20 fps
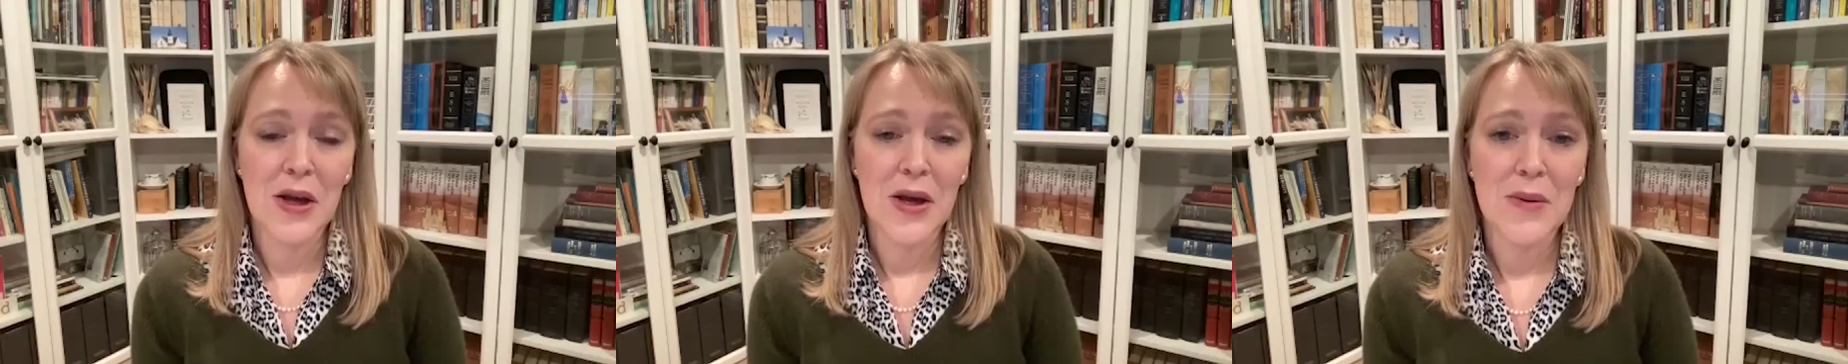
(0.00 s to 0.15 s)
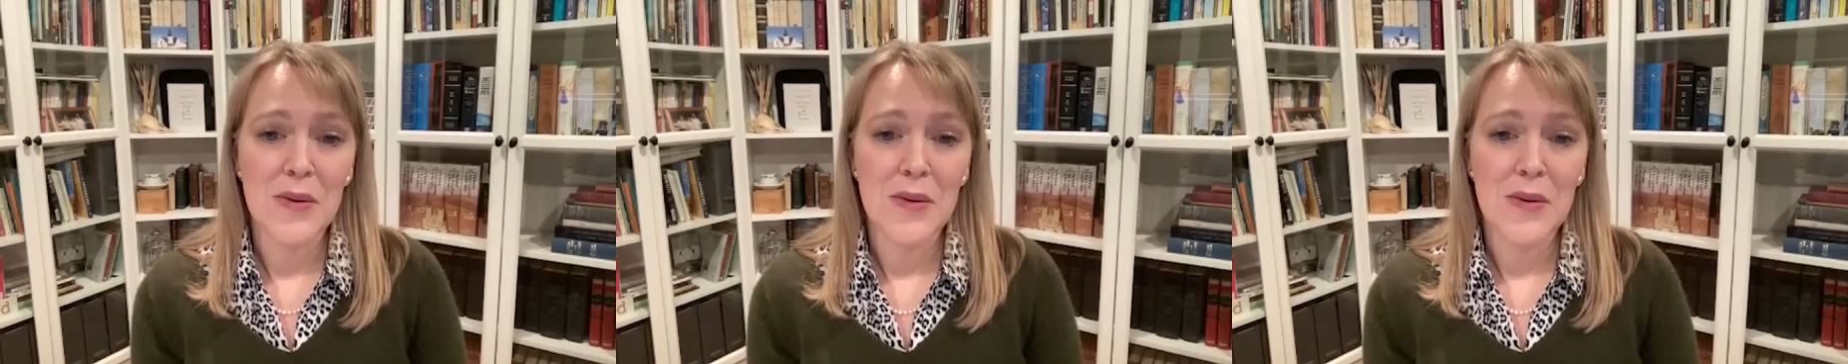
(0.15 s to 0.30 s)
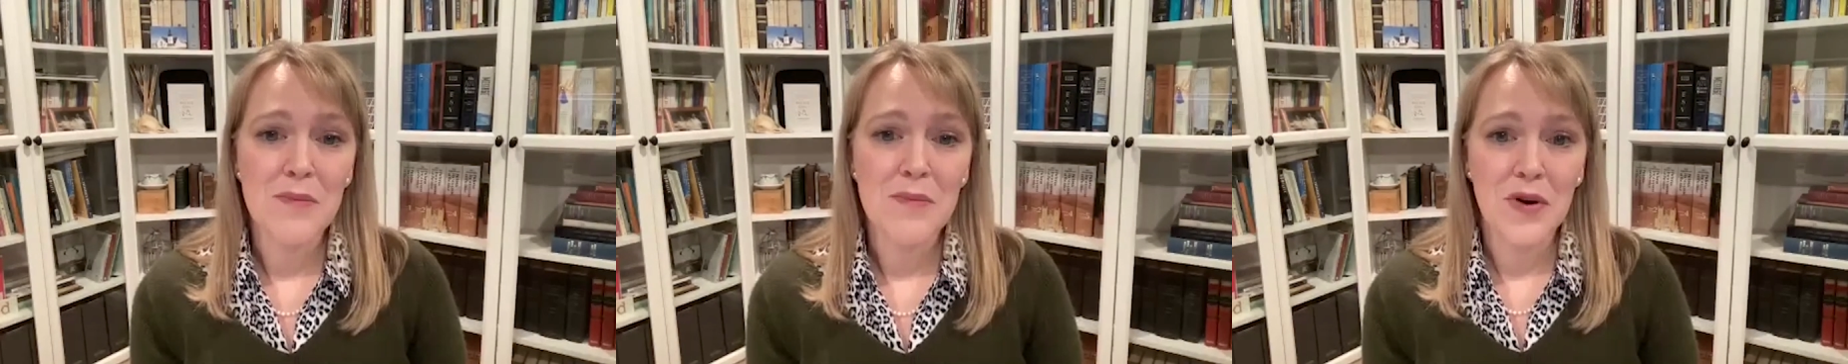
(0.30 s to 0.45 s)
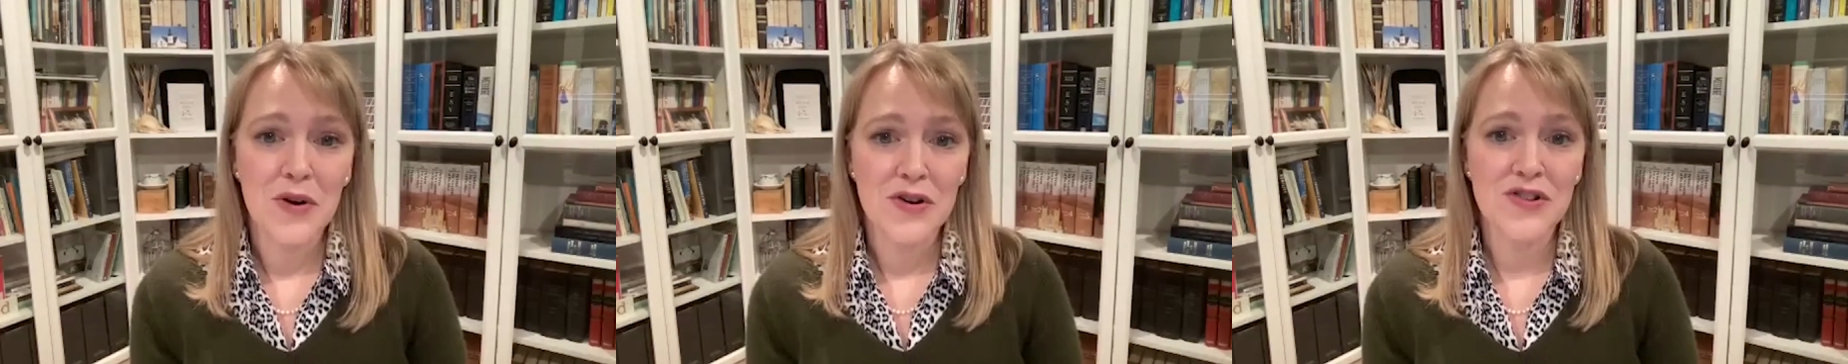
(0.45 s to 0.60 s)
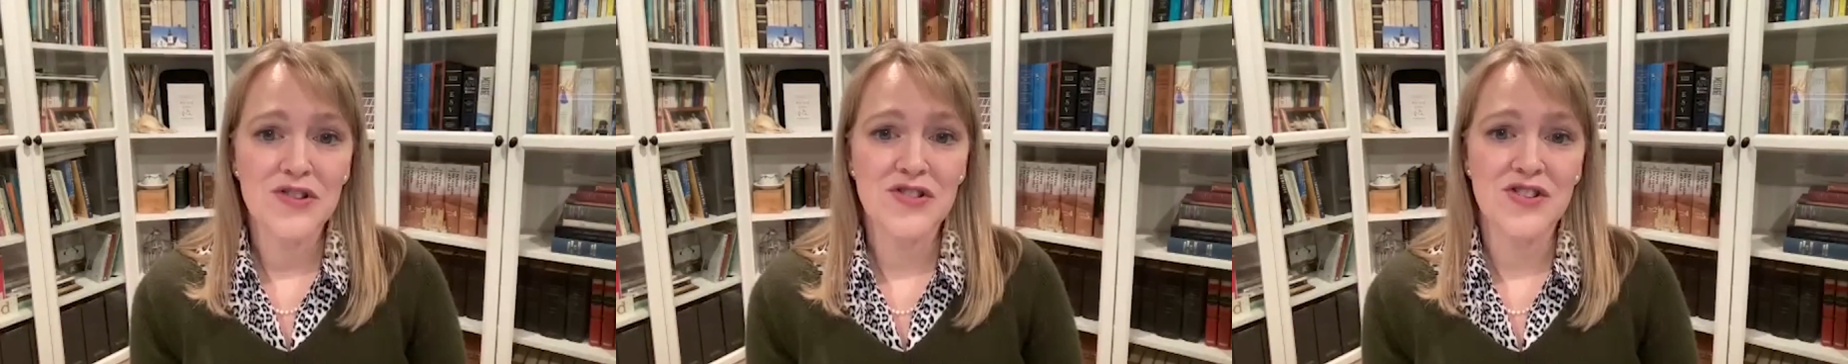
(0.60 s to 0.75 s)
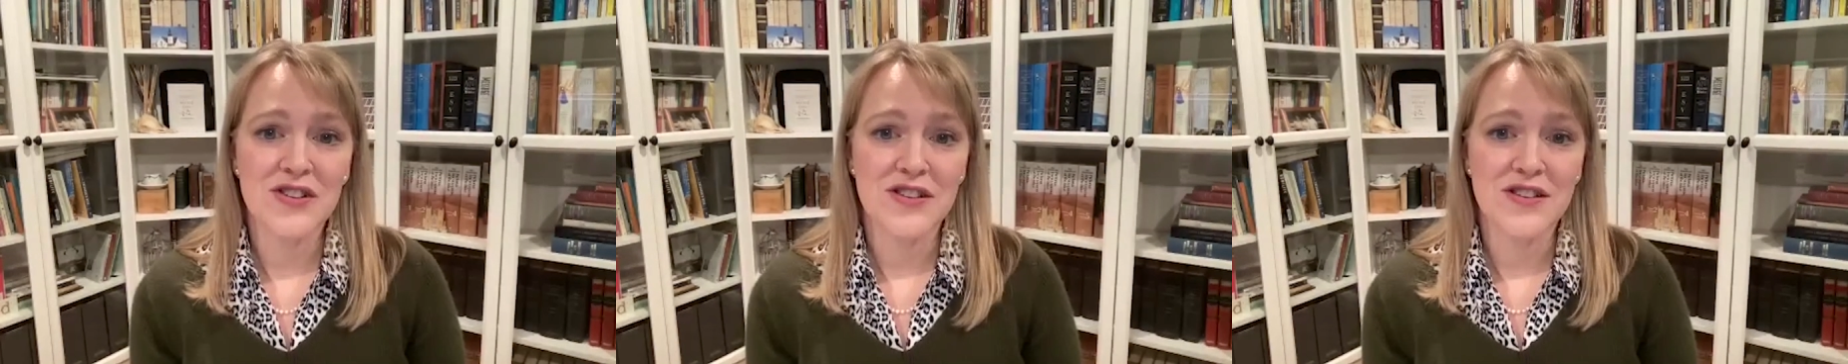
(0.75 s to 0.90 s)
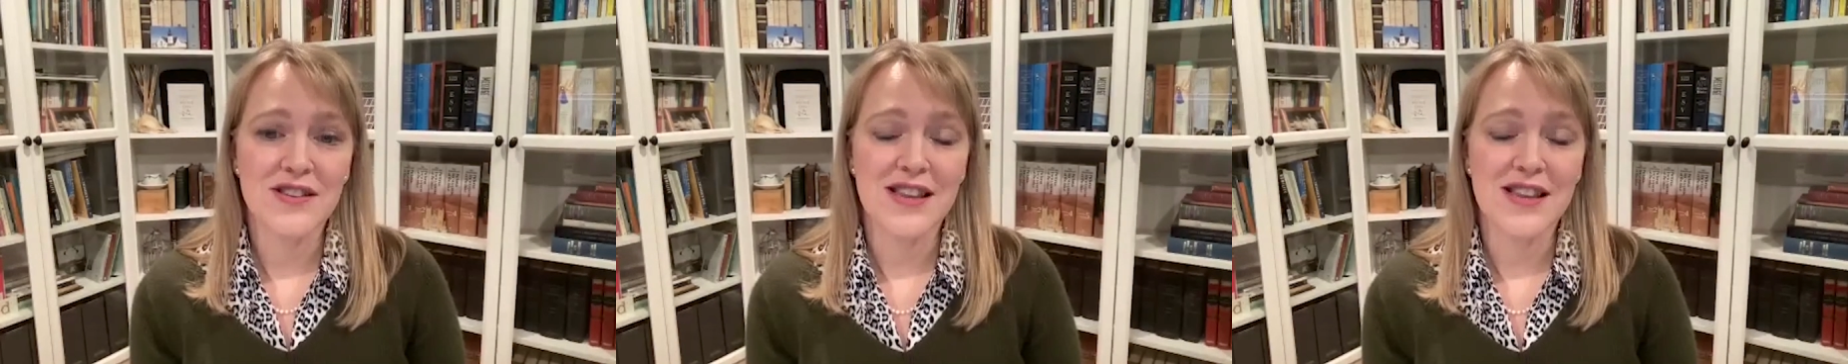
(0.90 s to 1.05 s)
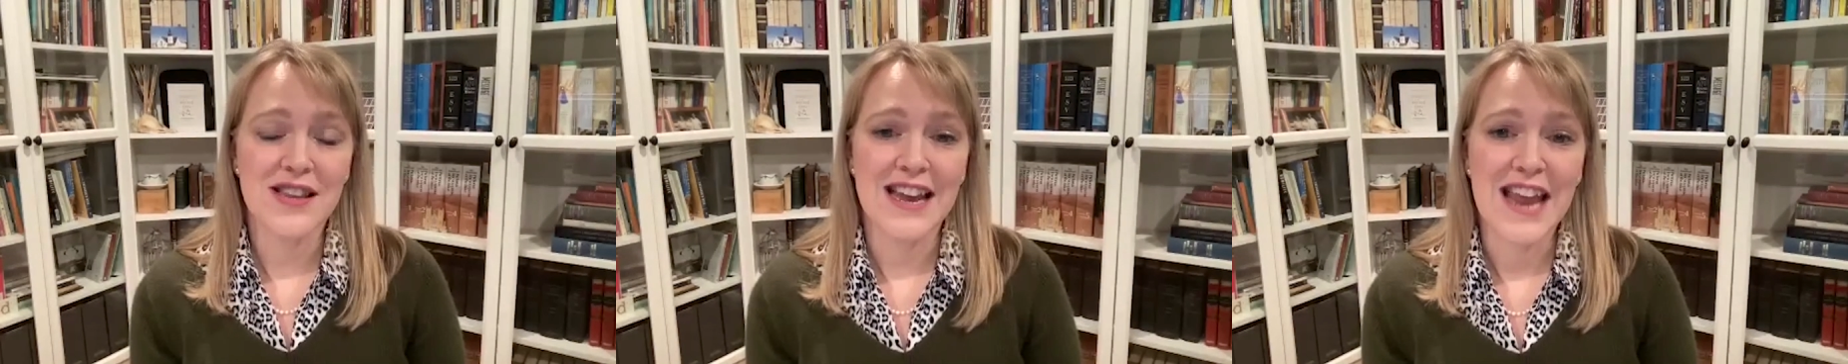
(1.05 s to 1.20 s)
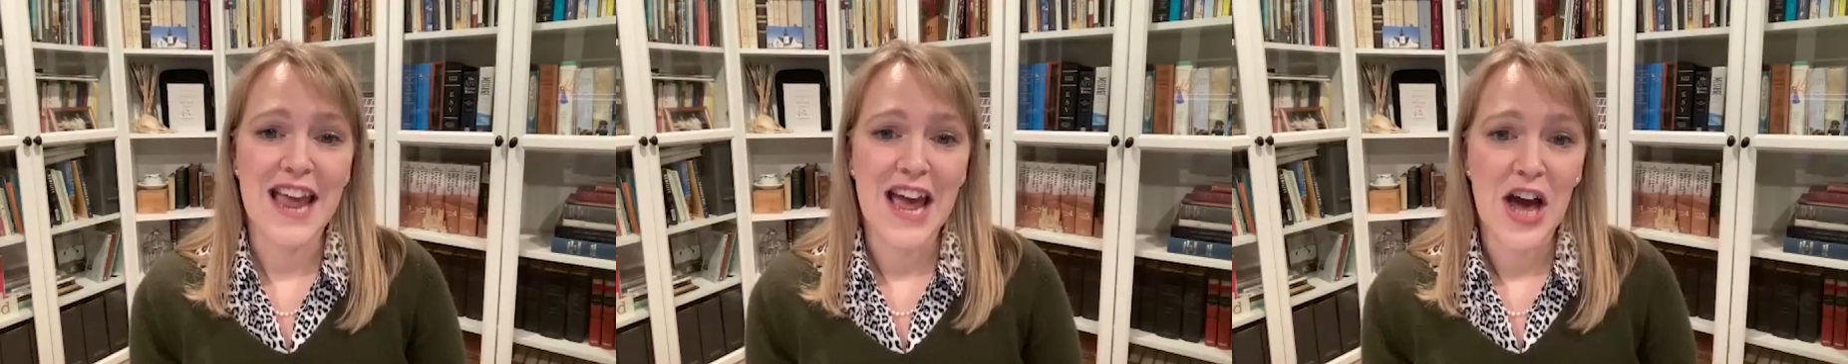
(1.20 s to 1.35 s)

emerges and